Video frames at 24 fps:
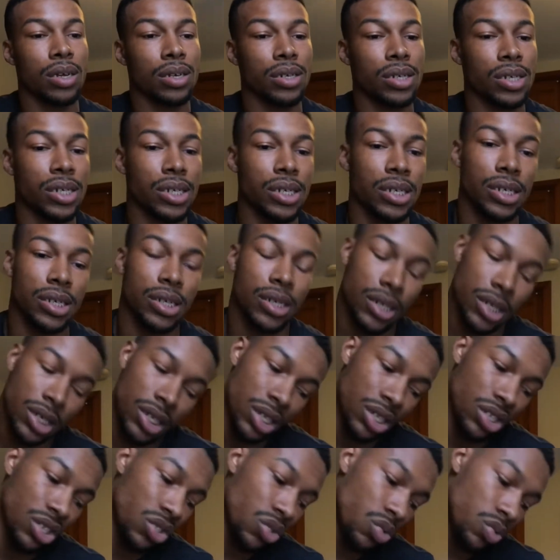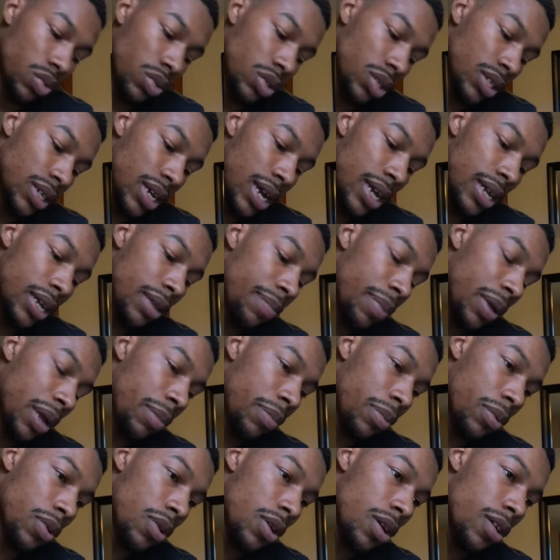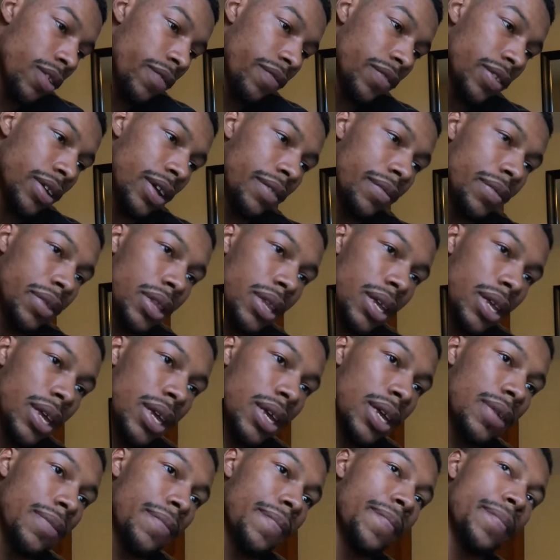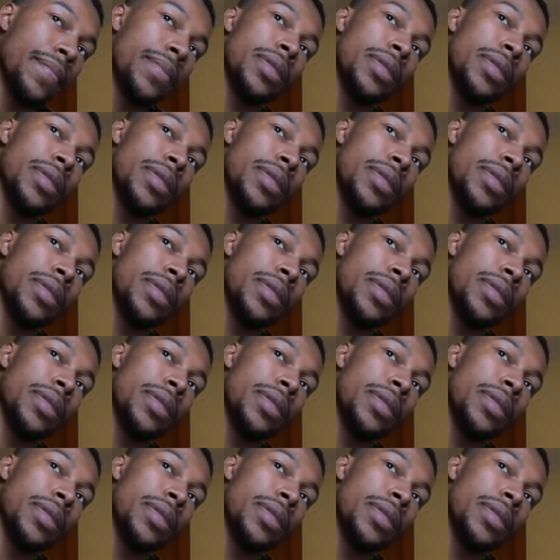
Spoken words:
She sign your paper off and everything.